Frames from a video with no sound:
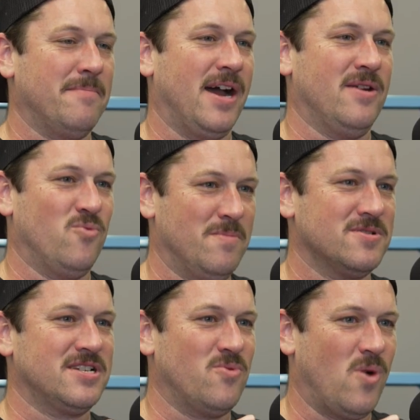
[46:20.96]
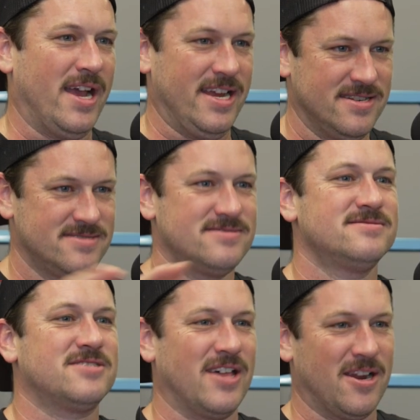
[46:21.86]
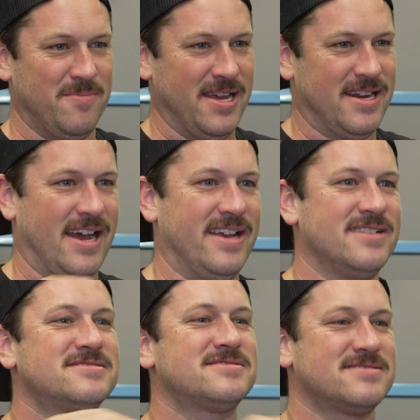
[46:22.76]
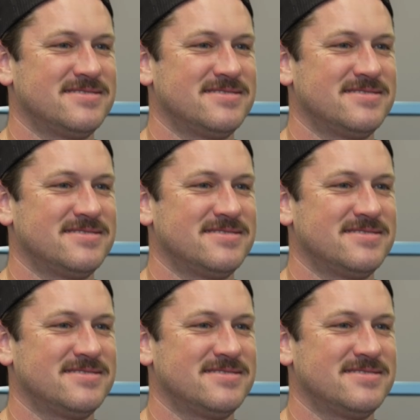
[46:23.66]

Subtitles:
mine Wimbledon white, so that'll be a nice.